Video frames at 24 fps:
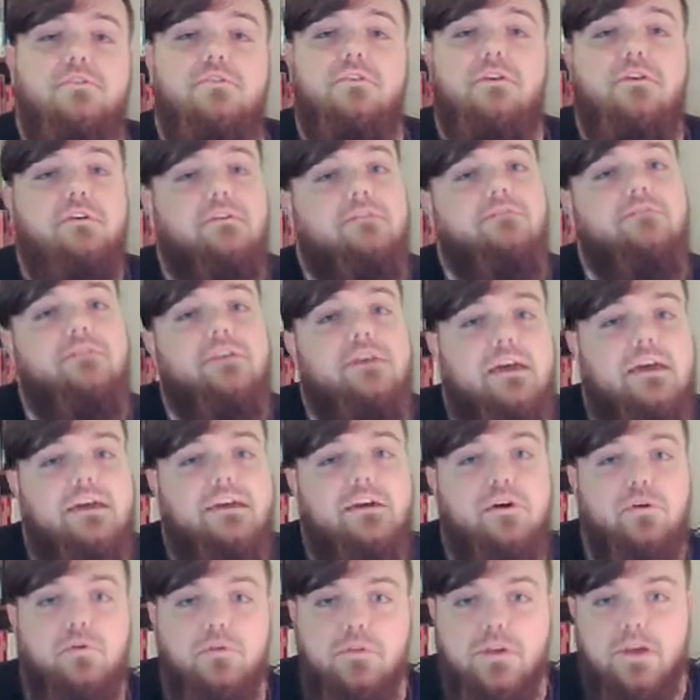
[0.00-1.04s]
of the
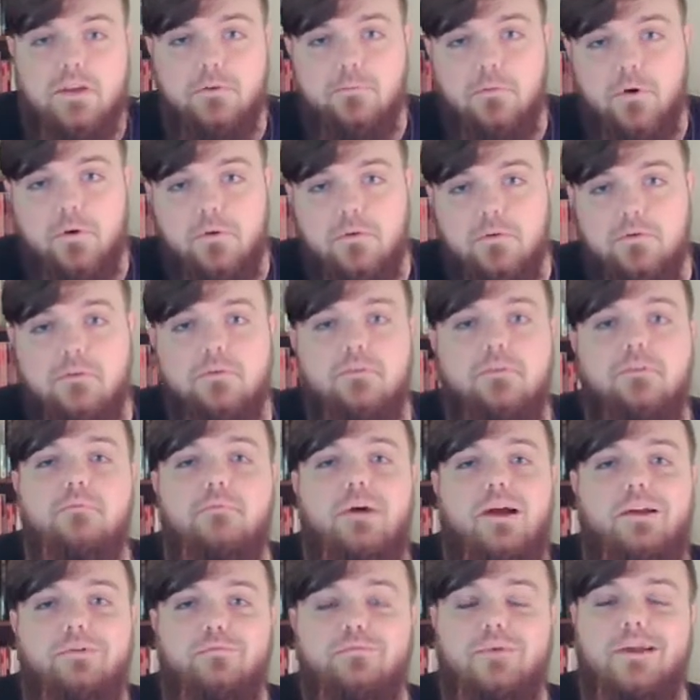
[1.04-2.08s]
Aeolian mode. You
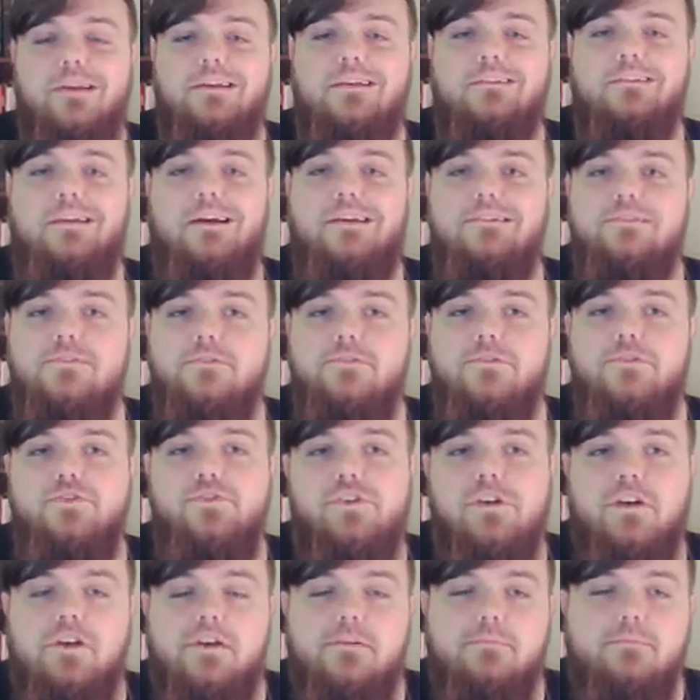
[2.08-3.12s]
might recognize this
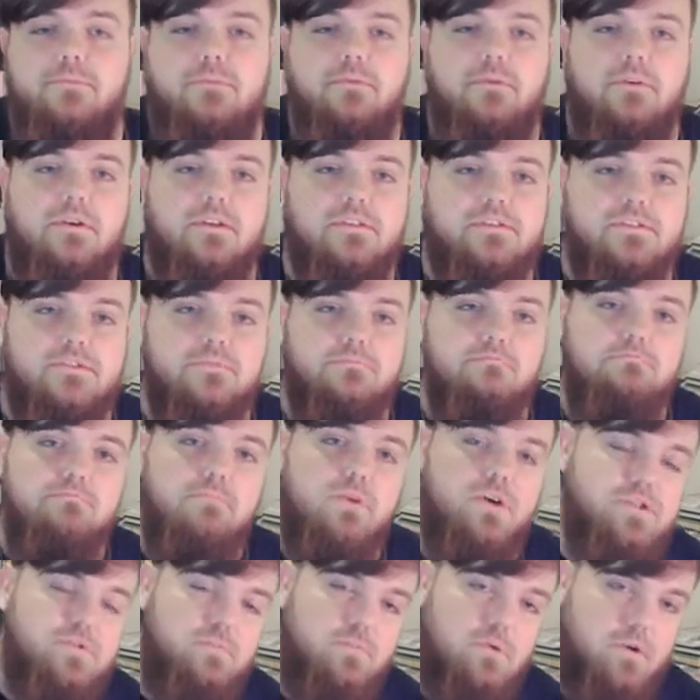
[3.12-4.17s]
shape. It's
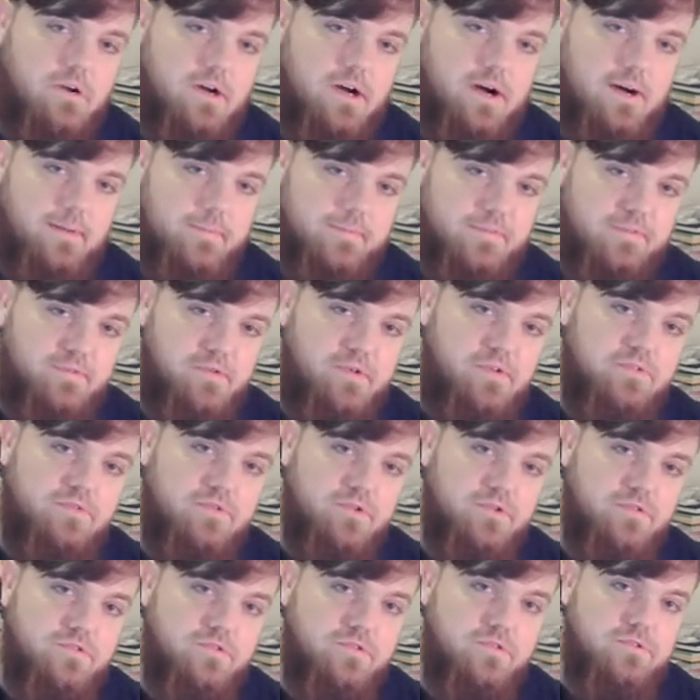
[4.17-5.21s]
much more commonly referred
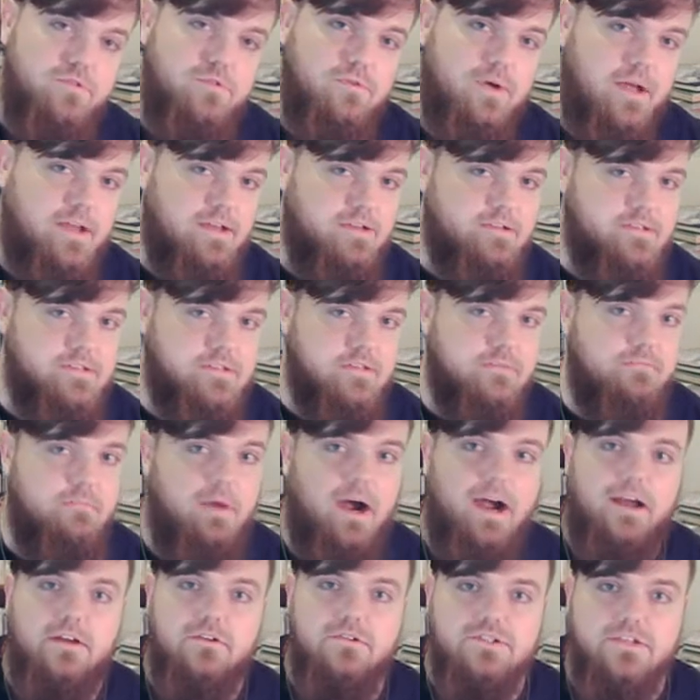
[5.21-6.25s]
to as the
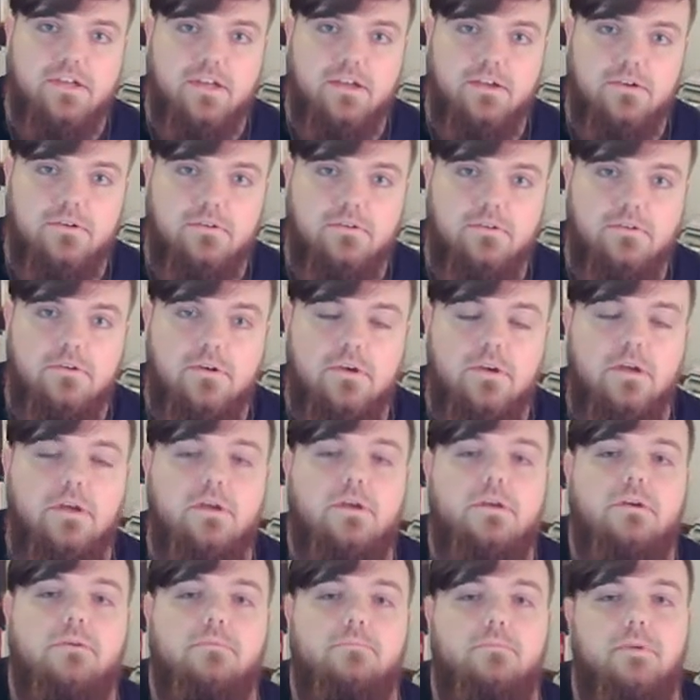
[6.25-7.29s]
minor scale,
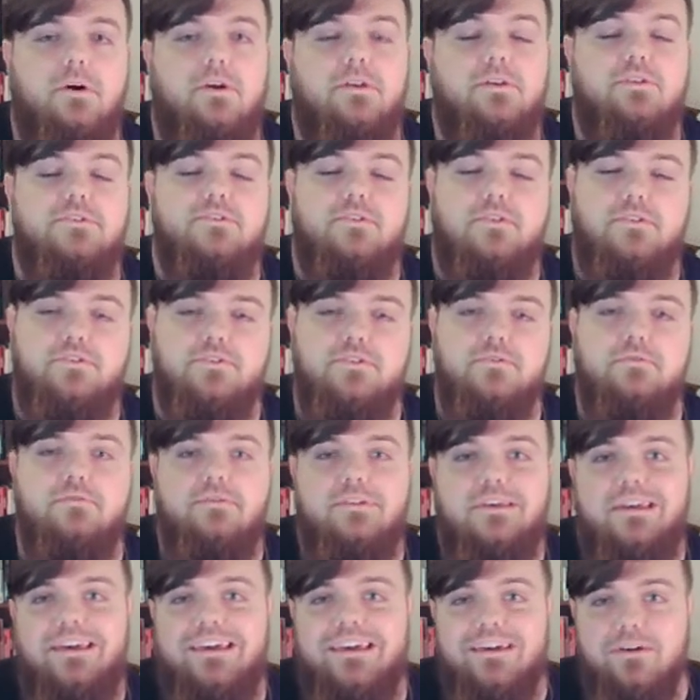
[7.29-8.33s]
but it's also
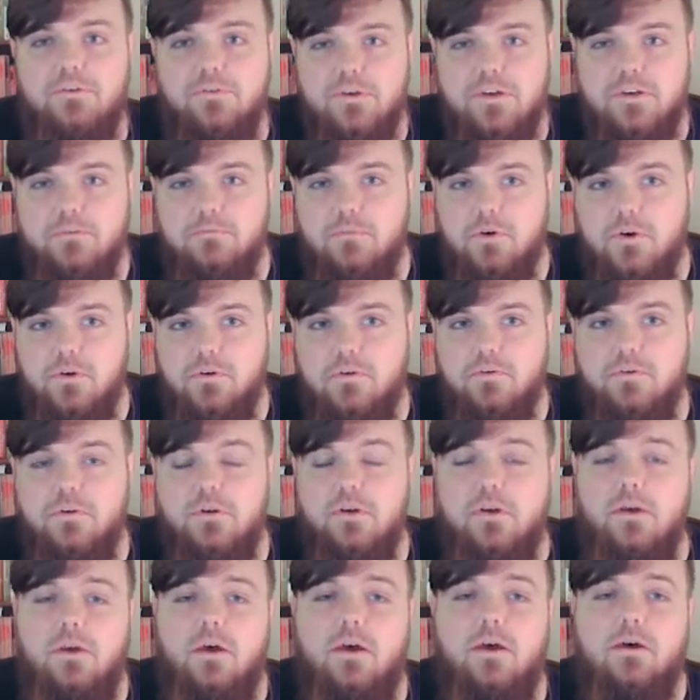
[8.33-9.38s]
the Aeolian mode.
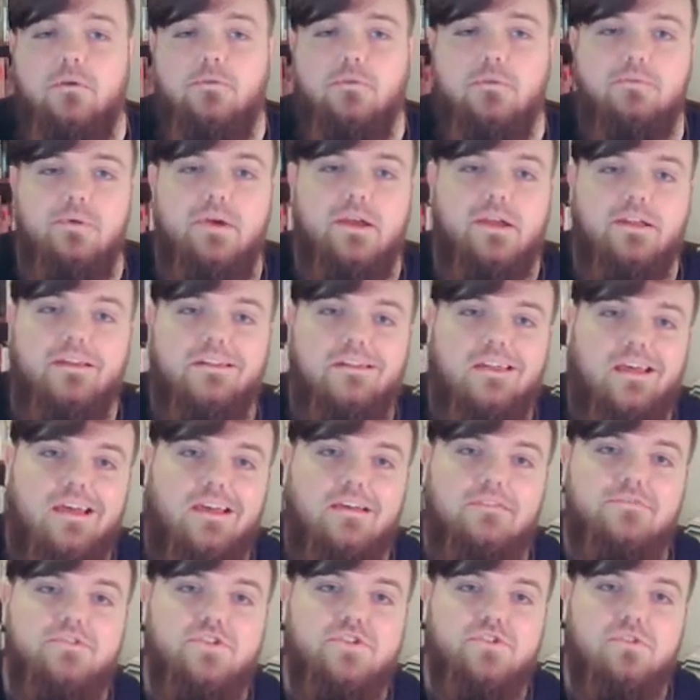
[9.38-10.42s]
We're playing an F
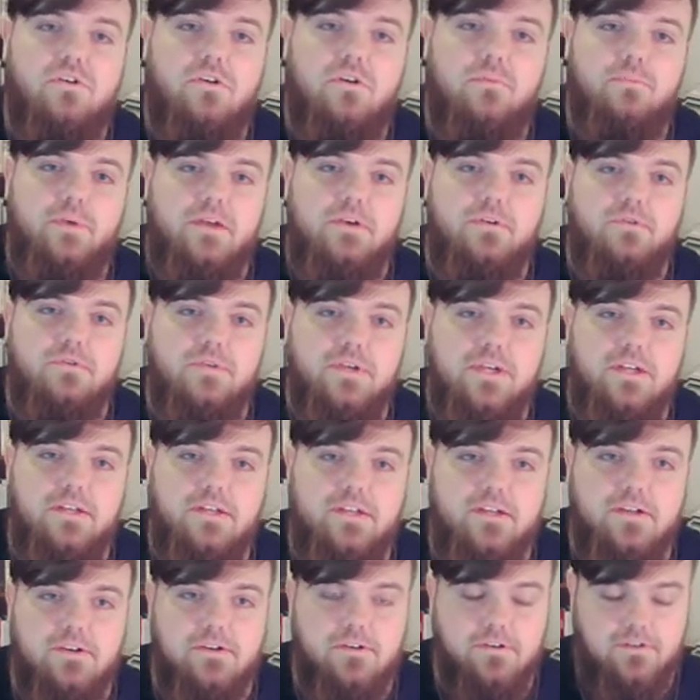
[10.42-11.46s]
sharp Aeolian
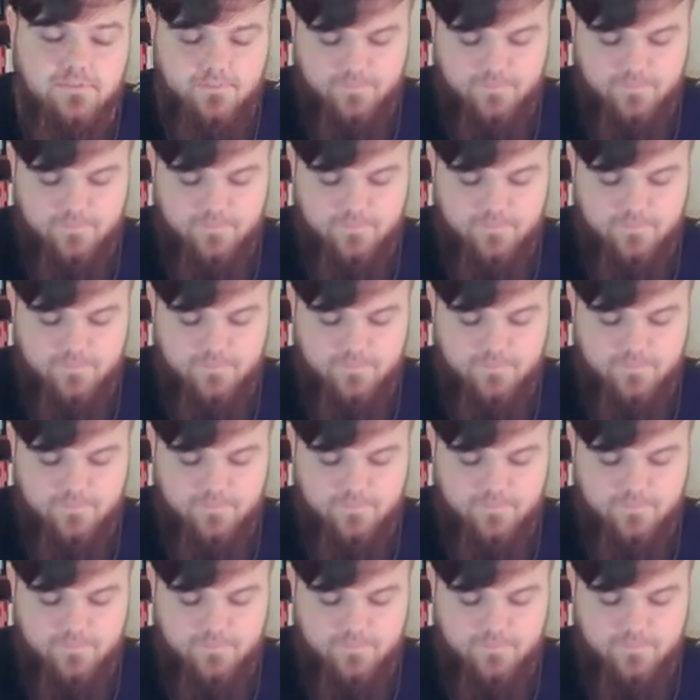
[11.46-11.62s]
here.